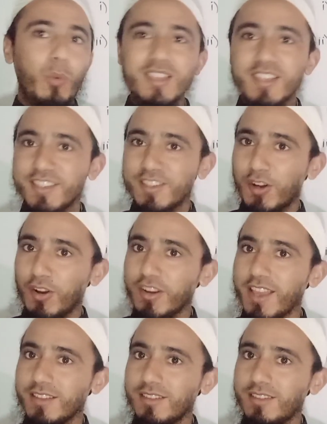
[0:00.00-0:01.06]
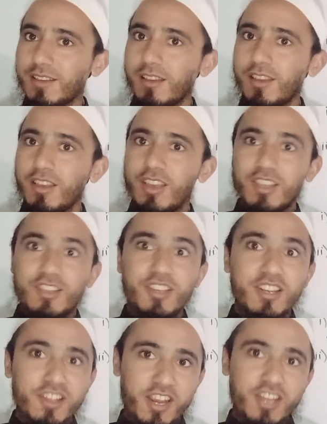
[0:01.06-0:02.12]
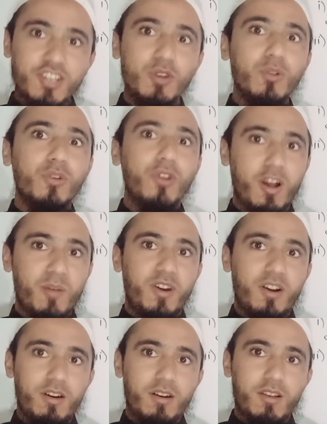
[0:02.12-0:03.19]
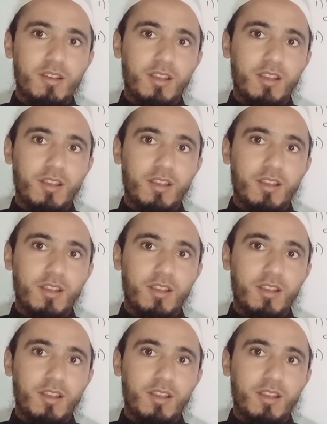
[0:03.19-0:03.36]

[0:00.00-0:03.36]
which is known as generative grammar.